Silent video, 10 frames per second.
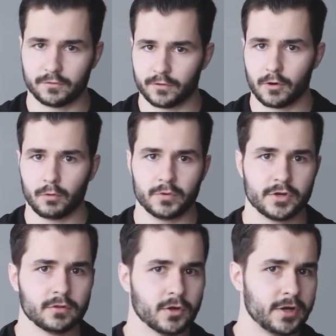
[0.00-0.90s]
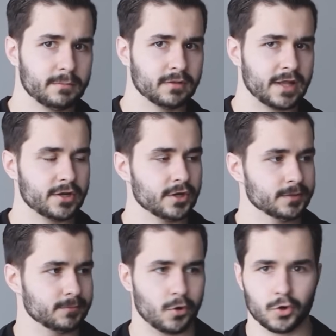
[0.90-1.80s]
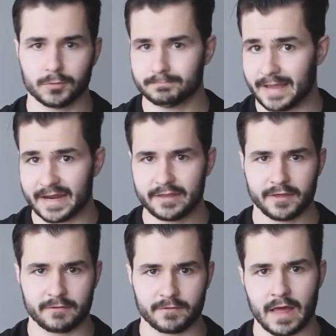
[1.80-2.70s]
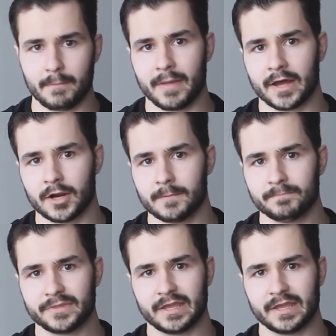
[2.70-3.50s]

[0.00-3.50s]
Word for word: So when you're learning Blender or anything for that matter,